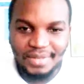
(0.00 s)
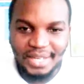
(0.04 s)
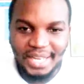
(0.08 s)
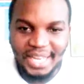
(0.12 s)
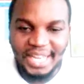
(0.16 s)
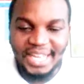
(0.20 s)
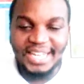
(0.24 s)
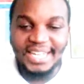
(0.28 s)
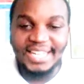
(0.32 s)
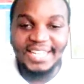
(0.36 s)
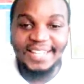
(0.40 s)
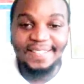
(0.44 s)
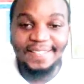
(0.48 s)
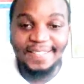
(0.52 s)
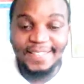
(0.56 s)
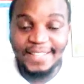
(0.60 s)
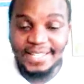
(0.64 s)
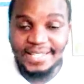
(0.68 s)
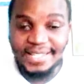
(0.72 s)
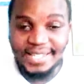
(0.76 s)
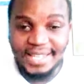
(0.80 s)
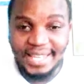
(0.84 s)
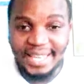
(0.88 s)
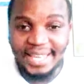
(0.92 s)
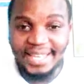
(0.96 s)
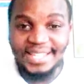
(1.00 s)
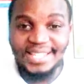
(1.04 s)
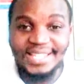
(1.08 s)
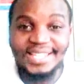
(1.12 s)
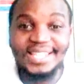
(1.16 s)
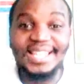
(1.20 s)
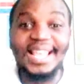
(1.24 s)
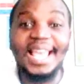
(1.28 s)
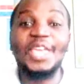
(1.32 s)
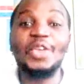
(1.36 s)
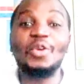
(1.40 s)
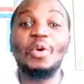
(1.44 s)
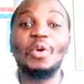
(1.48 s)
and in this
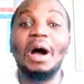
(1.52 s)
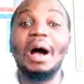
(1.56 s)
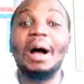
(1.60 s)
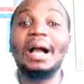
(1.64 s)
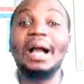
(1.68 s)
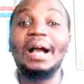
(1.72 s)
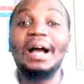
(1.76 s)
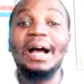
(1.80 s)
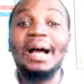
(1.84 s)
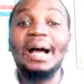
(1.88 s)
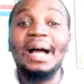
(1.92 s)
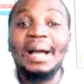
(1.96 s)
case, you are